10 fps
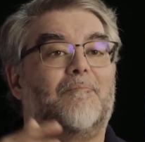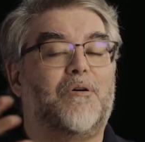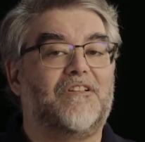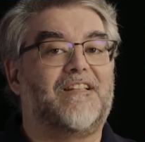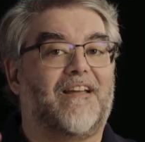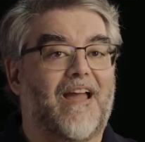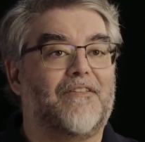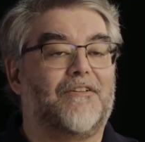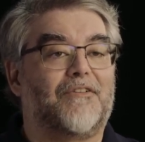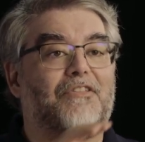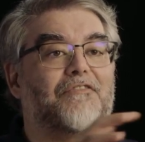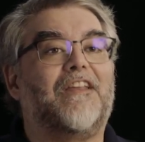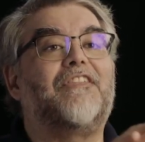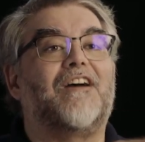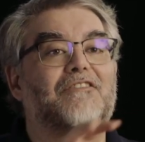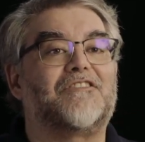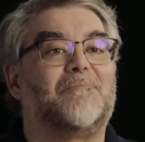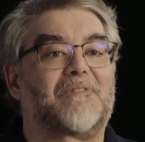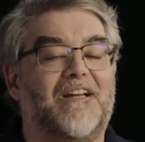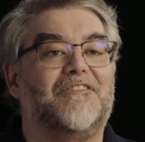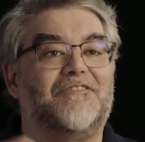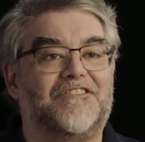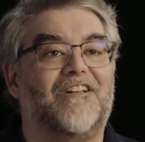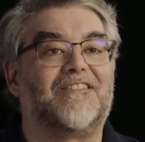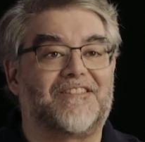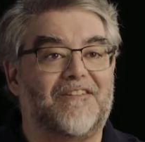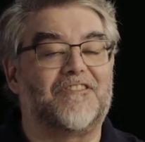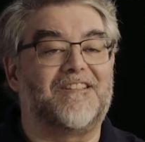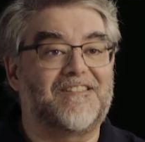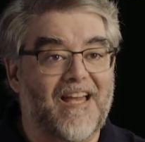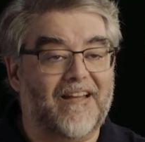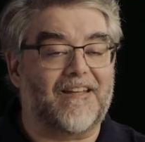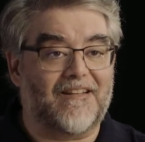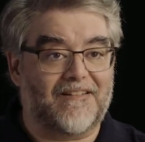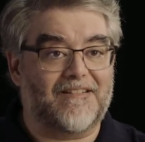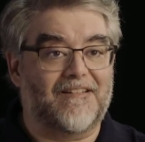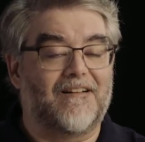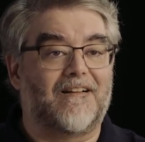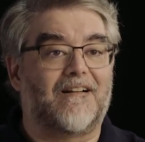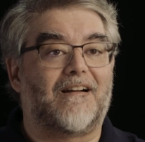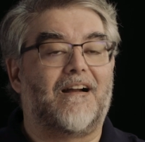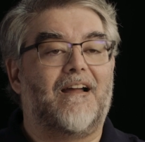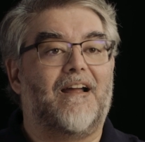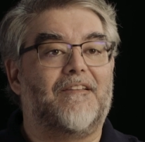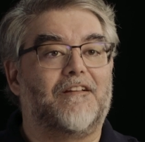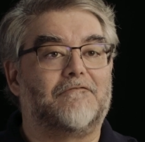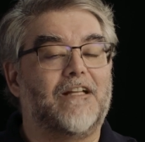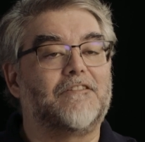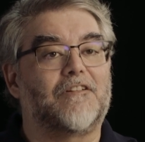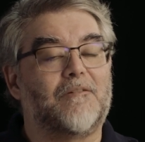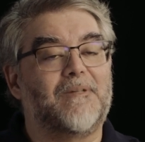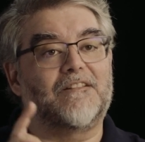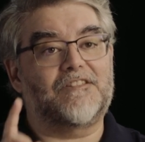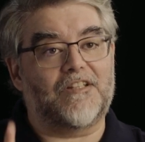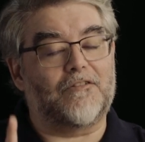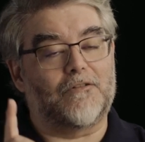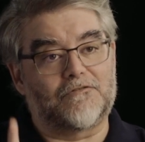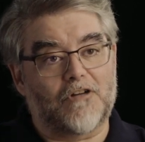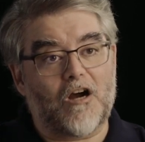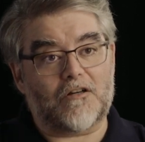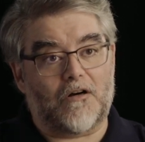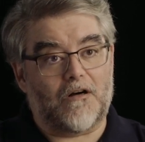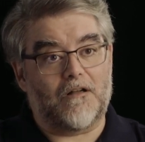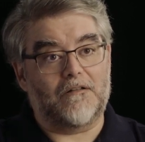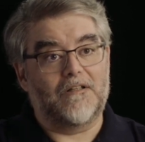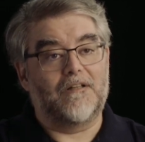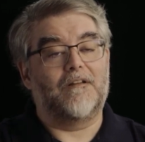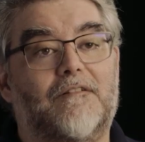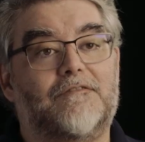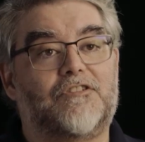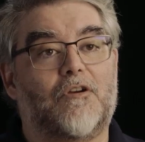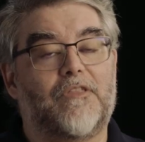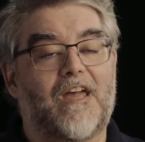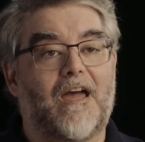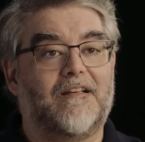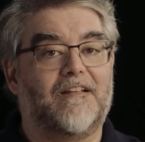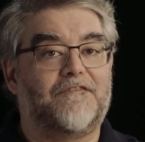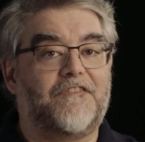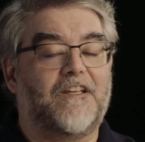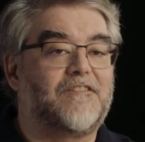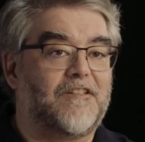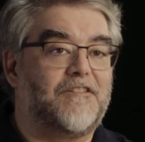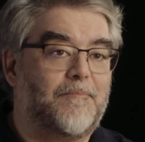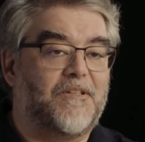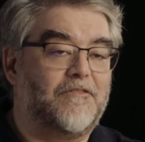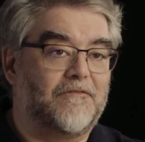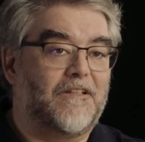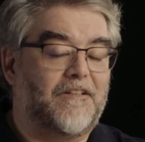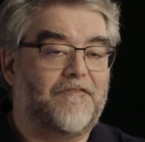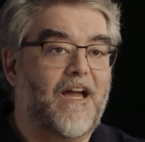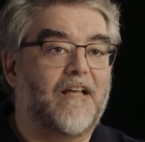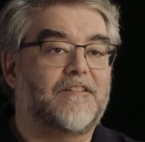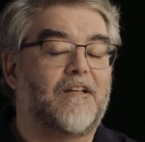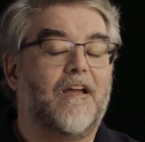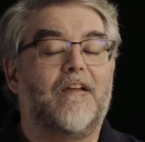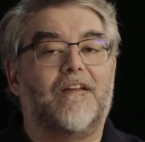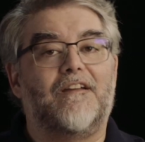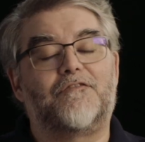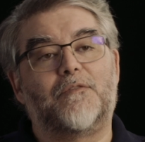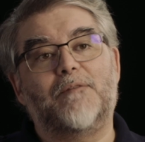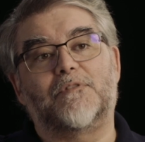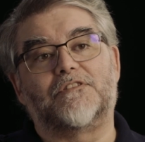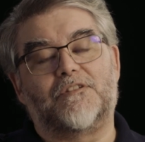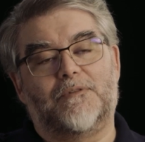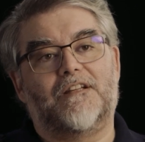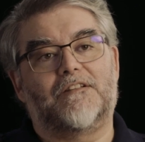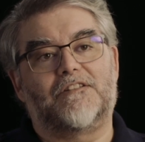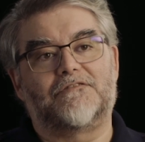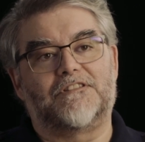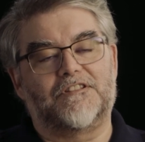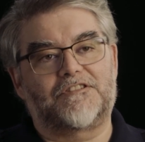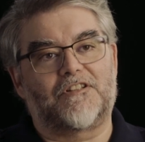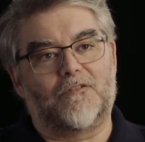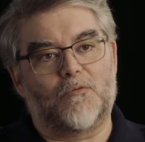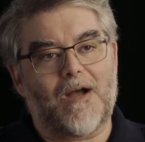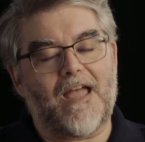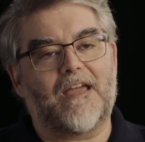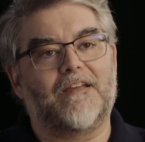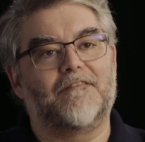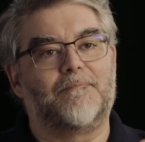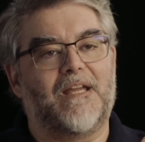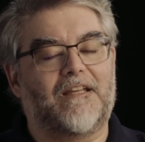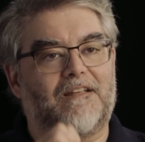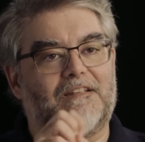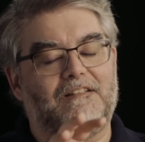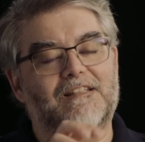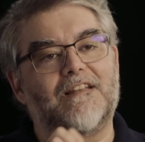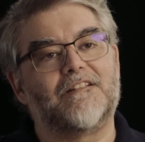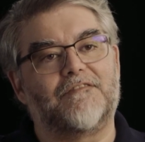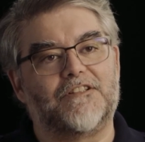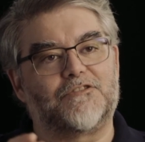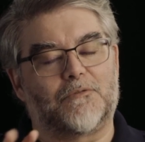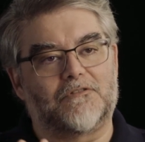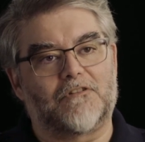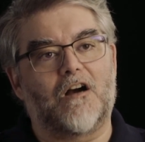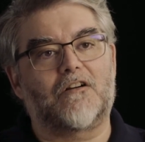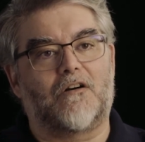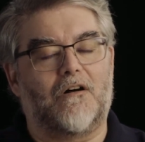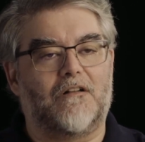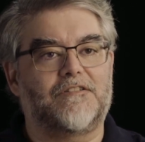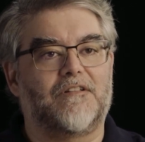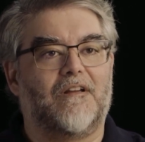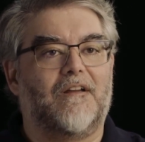put together three thousand brand new chunks every second, and then render them in a single draw call, so that it feeds the G P U really fast. If we were doing it the traditional way of making these individual draw calls,